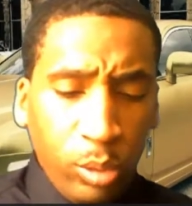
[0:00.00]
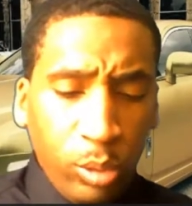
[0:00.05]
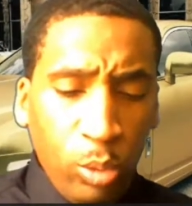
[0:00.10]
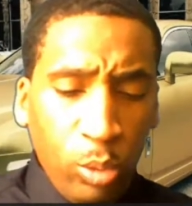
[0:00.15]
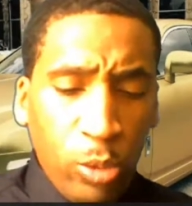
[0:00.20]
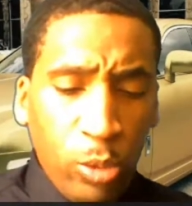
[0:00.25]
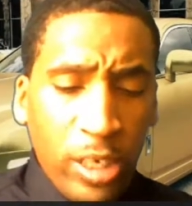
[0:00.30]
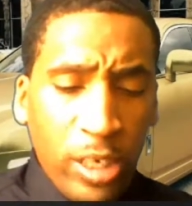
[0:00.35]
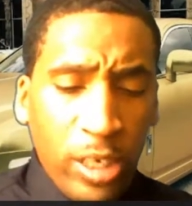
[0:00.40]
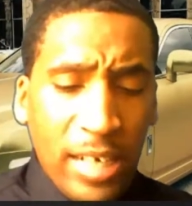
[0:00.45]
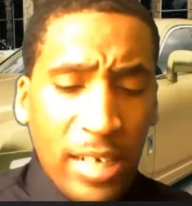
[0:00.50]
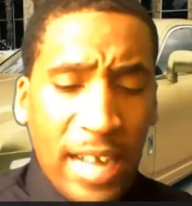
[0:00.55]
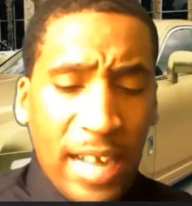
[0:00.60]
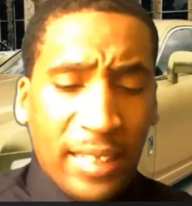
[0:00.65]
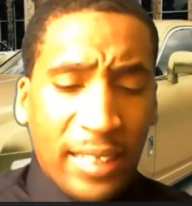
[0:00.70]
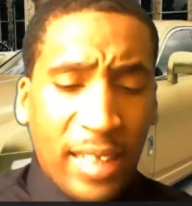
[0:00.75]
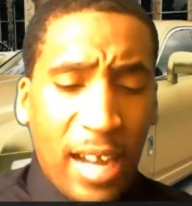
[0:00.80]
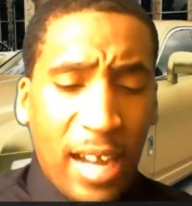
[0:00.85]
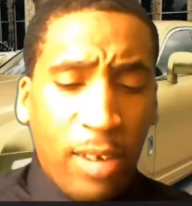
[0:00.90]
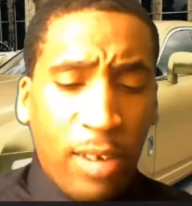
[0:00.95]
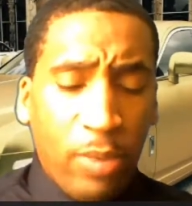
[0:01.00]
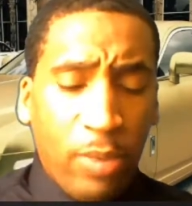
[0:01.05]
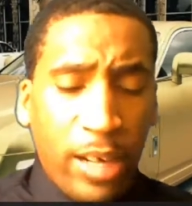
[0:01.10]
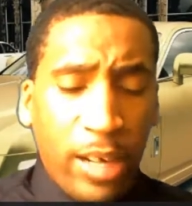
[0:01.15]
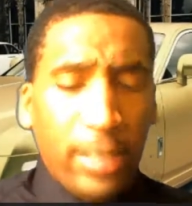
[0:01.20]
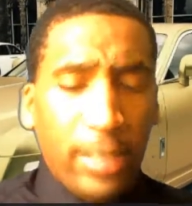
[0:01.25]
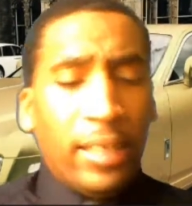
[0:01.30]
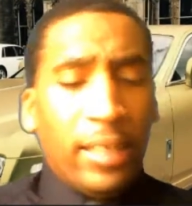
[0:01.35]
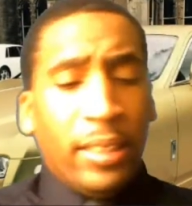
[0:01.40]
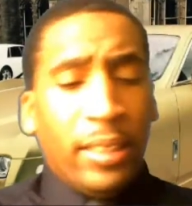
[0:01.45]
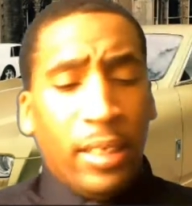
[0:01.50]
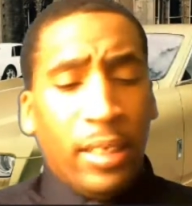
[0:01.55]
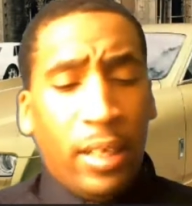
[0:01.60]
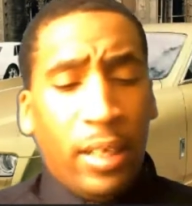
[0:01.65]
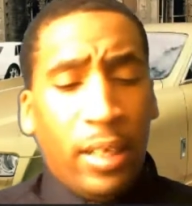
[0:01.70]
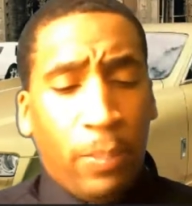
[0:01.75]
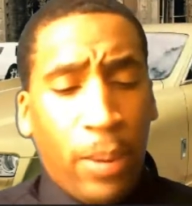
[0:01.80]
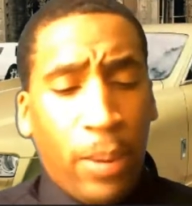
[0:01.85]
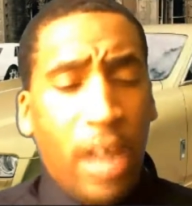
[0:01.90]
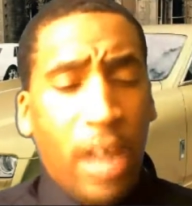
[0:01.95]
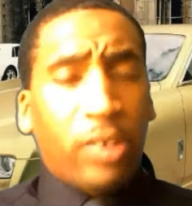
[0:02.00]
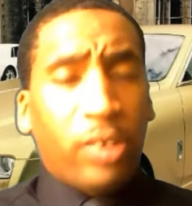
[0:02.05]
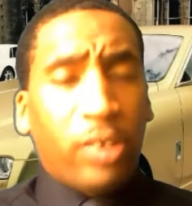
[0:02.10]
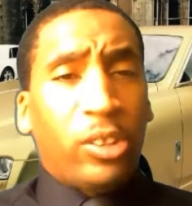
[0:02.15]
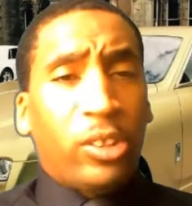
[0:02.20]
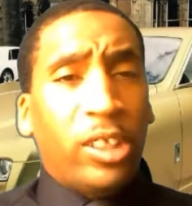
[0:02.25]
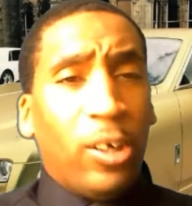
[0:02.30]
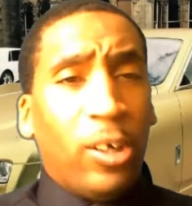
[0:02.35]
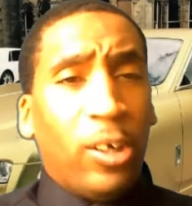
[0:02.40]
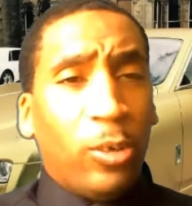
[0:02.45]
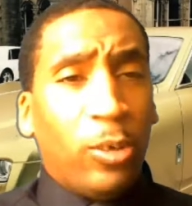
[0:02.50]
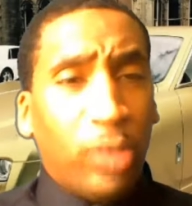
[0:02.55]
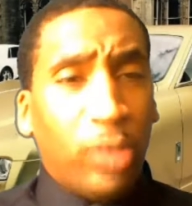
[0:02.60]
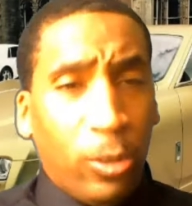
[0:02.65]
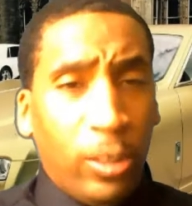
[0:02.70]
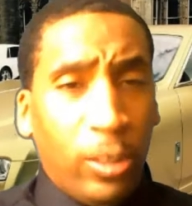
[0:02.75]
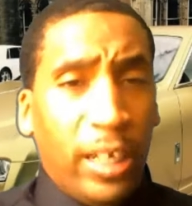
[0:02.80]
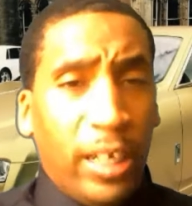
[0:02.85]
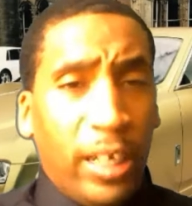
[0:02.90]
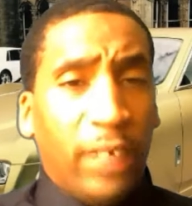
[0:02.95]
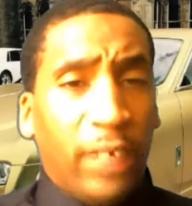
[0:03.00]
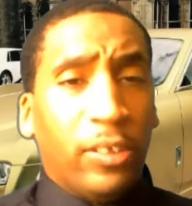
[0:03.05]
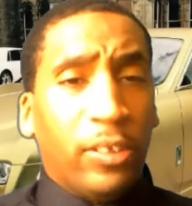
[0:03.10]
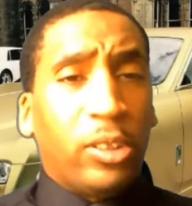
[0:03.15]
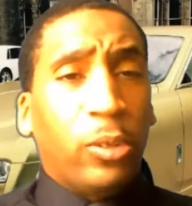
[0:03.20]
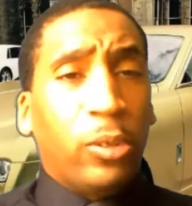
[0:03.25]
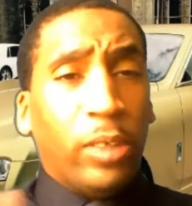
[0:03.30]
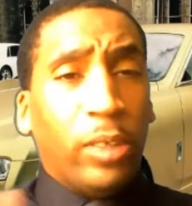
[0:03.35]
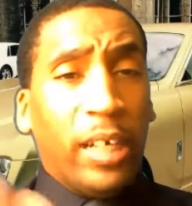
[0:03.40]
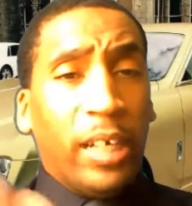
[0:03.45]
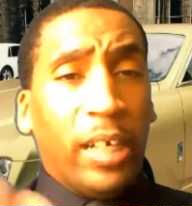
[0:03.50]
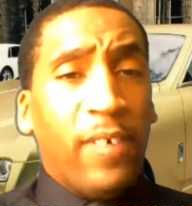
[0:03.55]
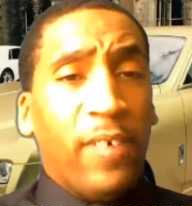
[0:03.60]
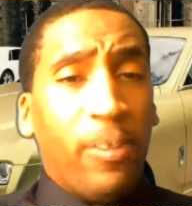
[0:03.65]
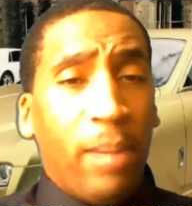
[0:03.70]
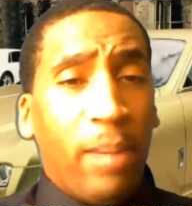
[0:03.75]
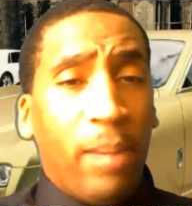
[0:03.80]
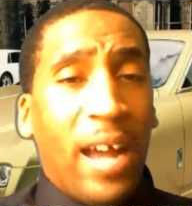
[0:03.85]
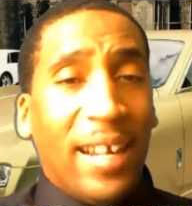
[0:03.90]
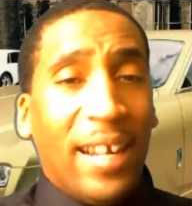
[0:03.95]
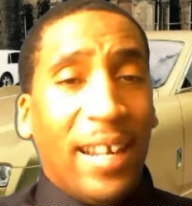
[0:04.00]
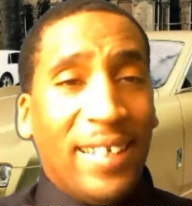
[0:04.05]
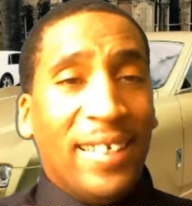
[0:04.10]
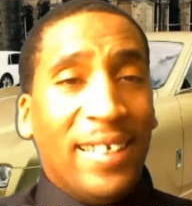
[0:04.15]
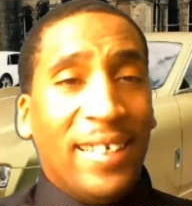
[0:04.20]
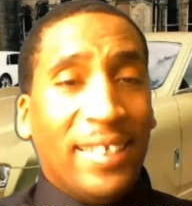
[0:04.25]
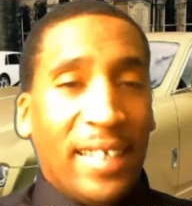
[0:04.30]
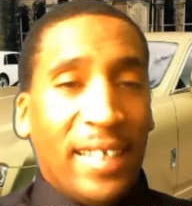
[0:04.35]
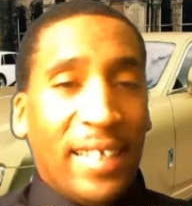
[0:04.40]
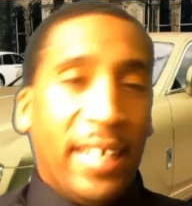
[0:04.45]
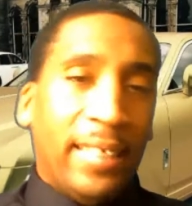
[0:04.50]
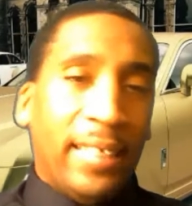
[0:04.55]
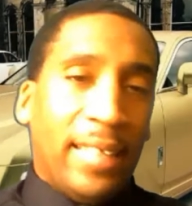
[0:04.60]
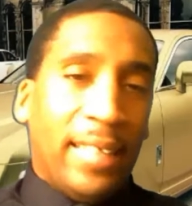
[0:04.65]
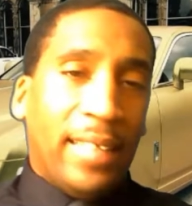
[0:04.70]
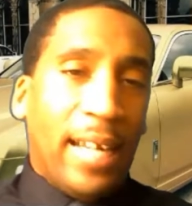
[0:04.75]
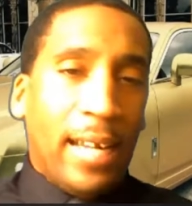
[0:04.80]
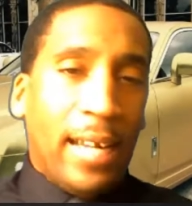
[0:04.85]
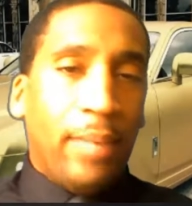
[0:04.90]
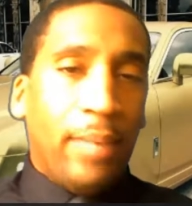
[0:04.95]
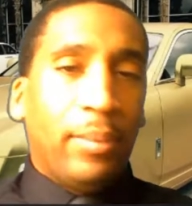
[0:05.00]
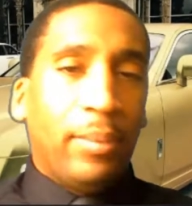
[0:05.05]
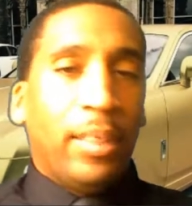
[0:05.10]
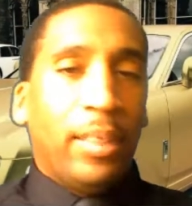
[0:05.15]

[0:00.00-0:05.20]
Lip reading: We are not tolerating the hypocrisy on no level. So everybody in this day and time,